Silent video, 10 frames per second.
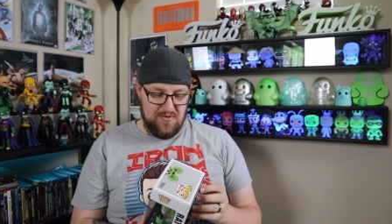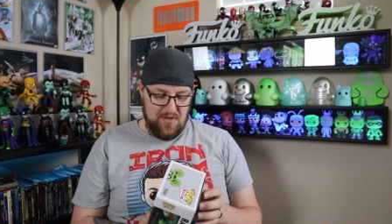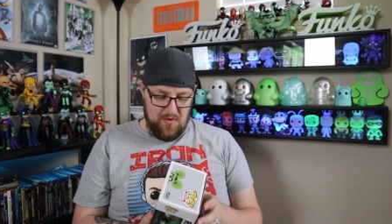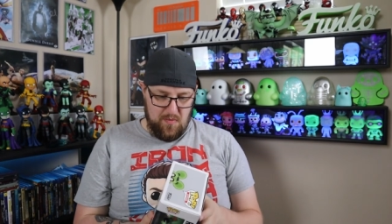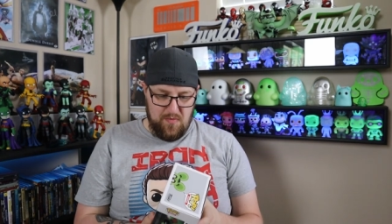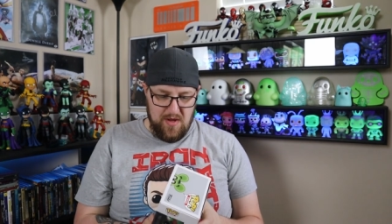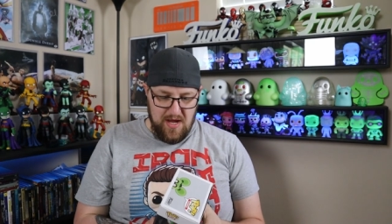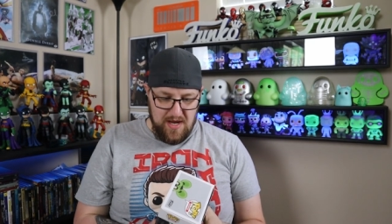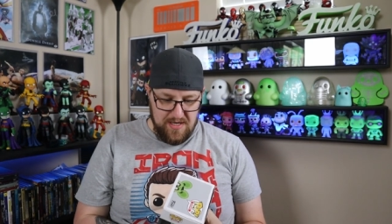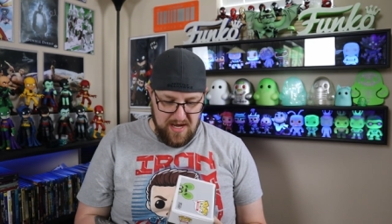There was only
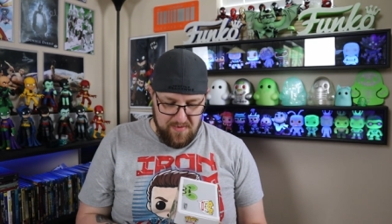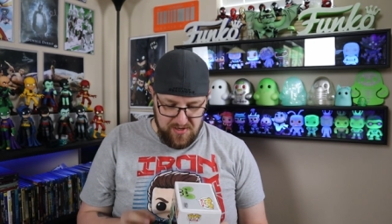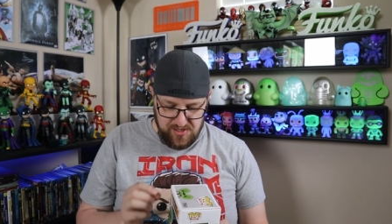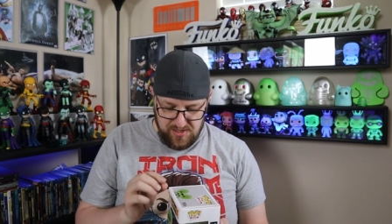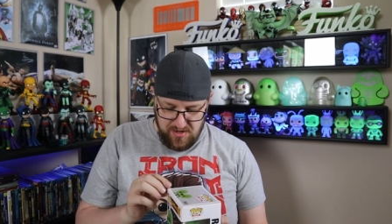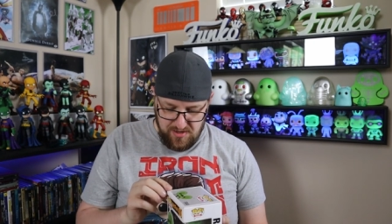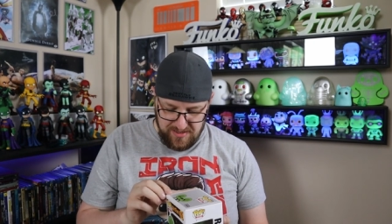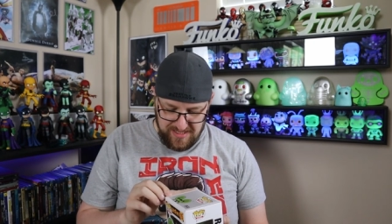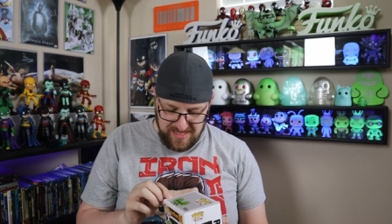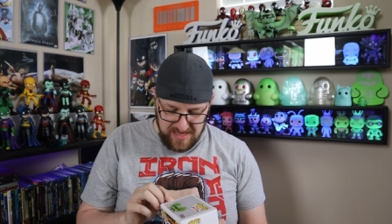damage. Oh,
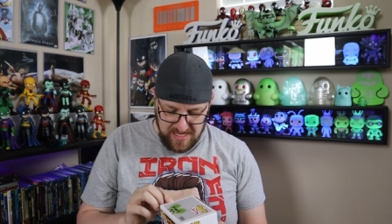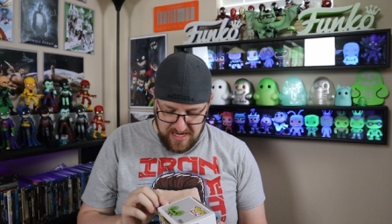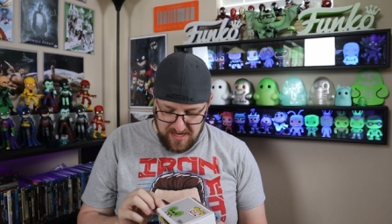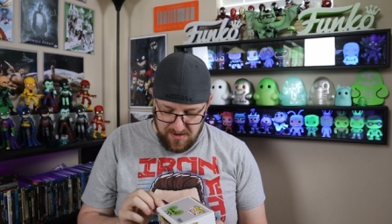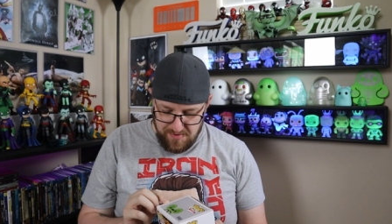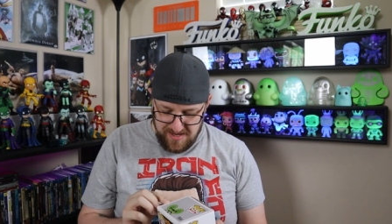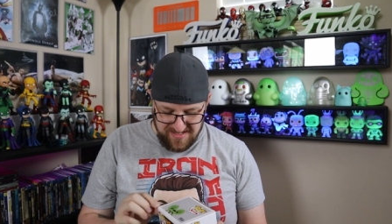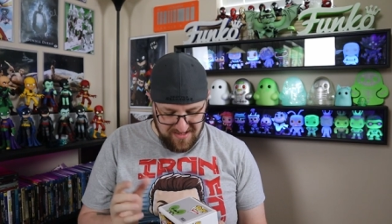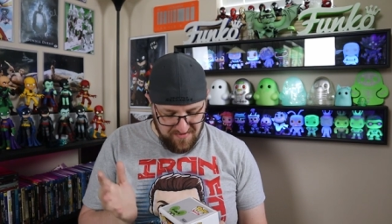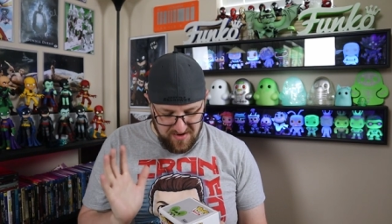there's a little bit
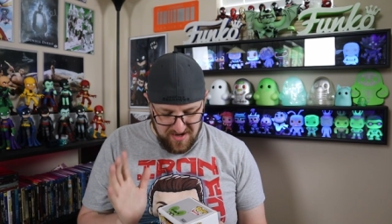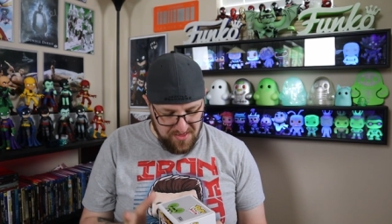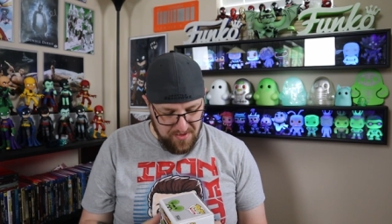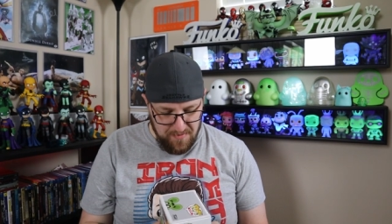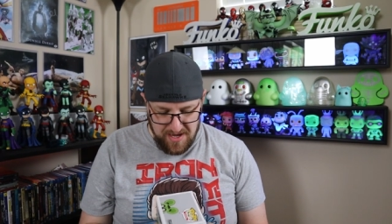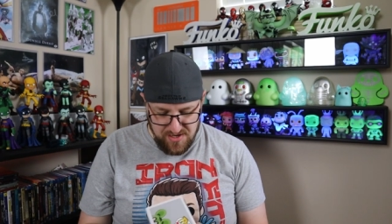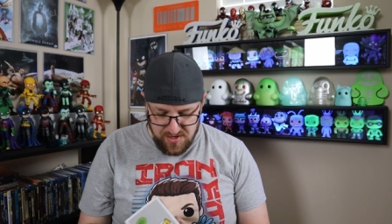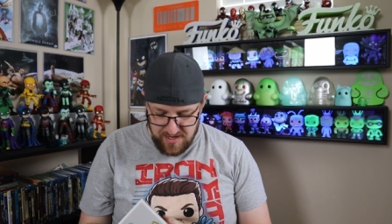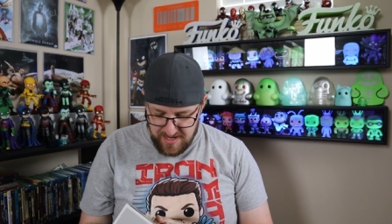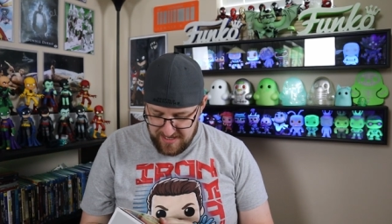of stuff, but nothing
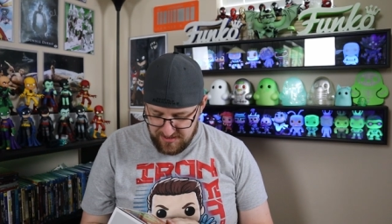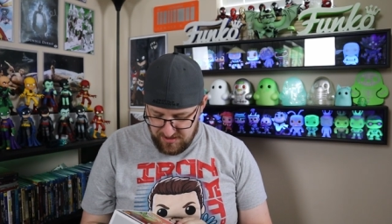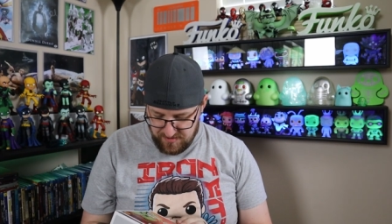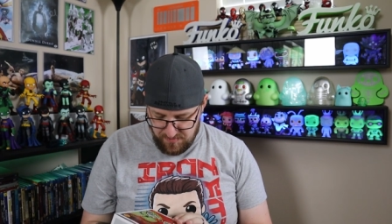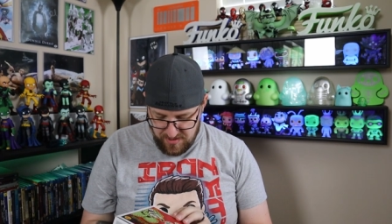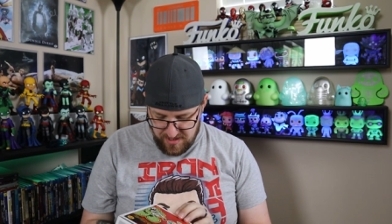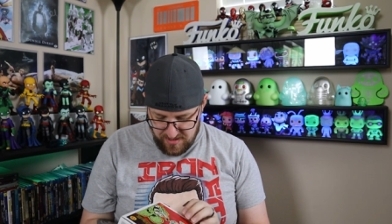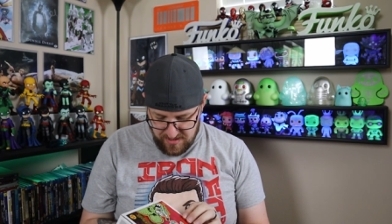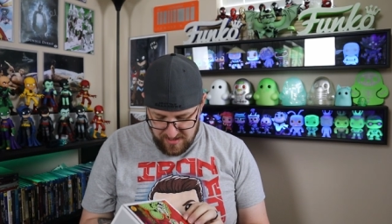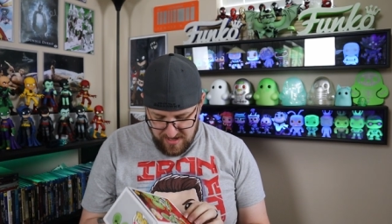major. It actually looks pretty
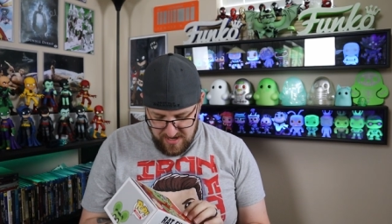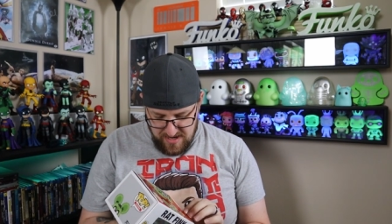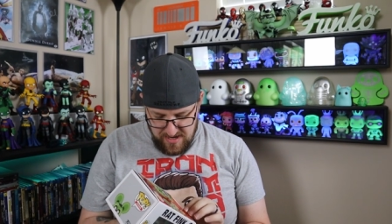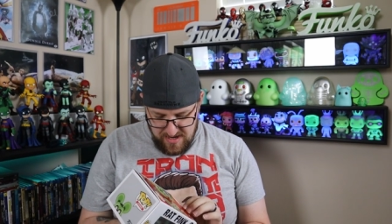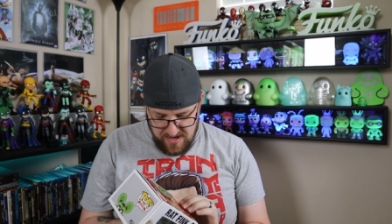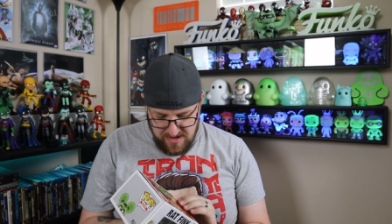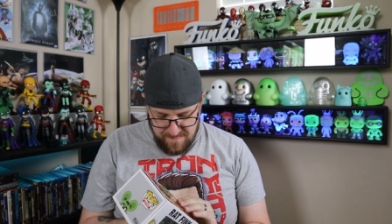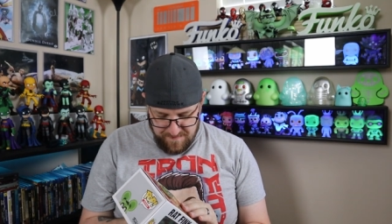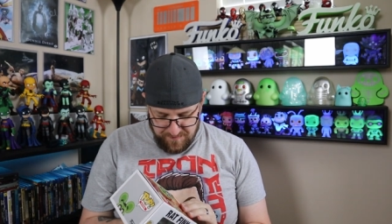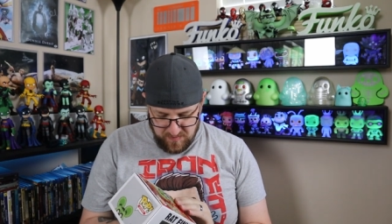good.
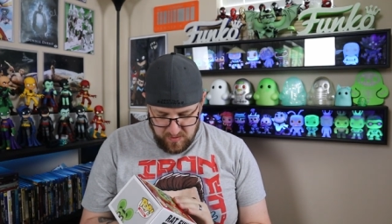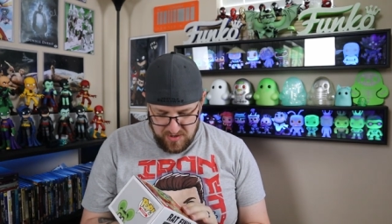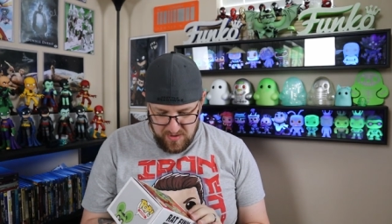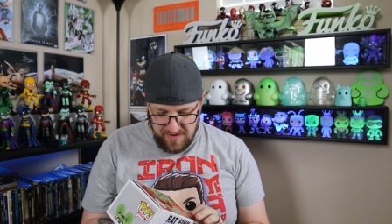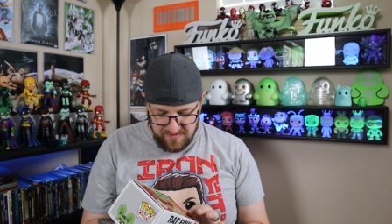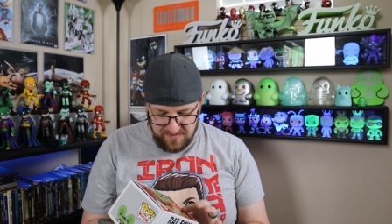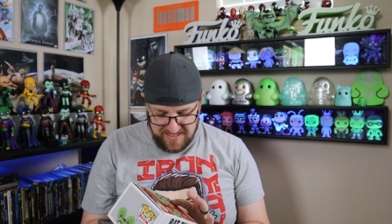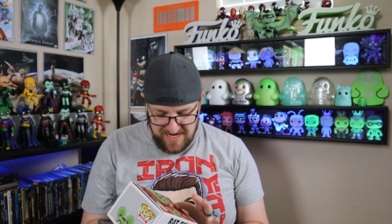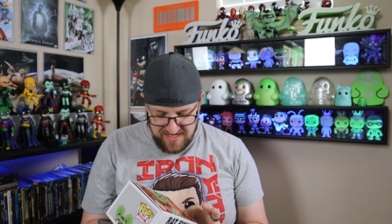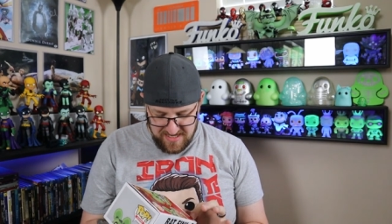Um, we do have some
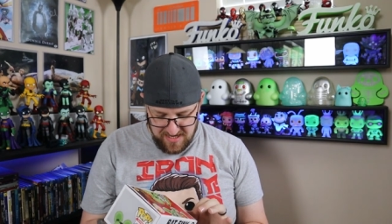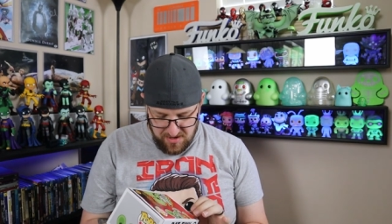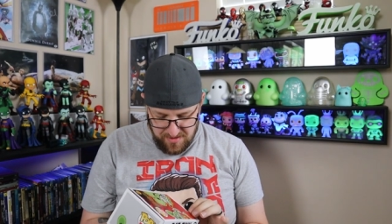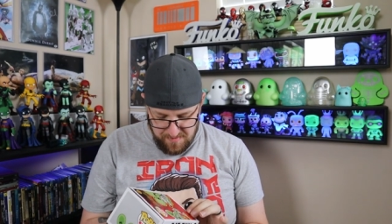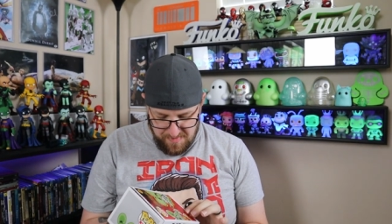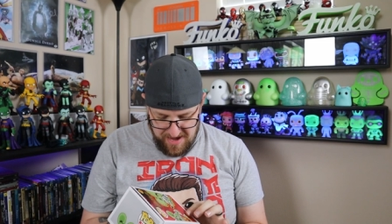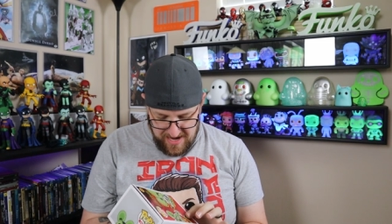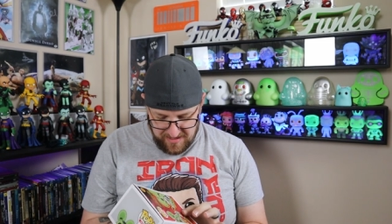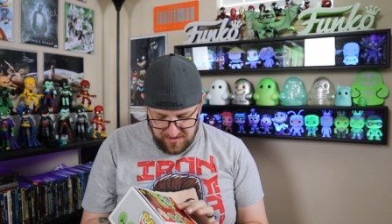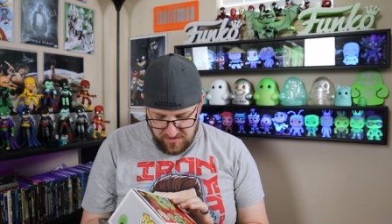denting on the
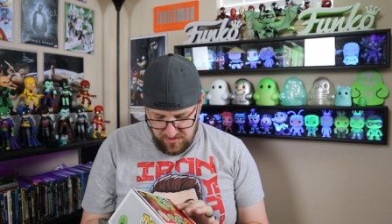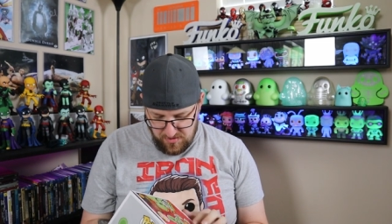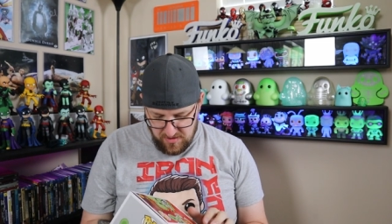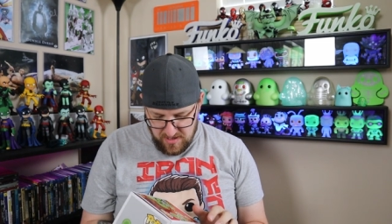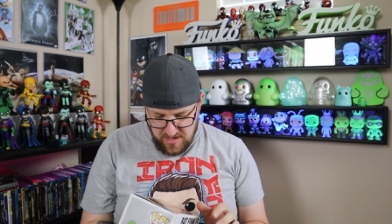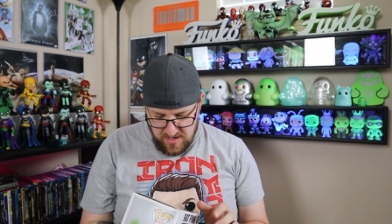back though.